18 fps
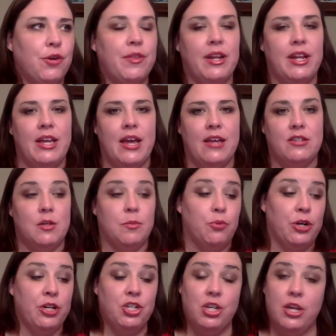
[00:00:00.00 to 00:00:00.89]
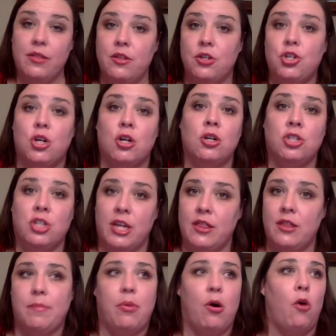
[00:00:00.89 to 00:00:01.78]
that he has to preach in the church,
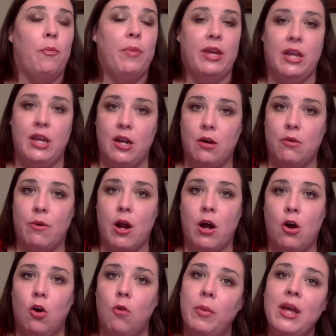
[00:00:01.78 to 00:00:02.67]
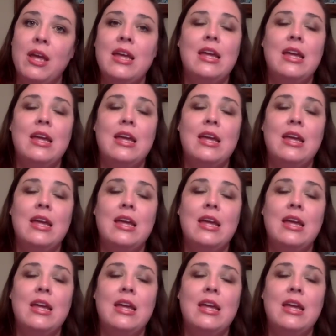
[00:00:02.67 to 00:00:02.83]
in the pulpit, in a robe,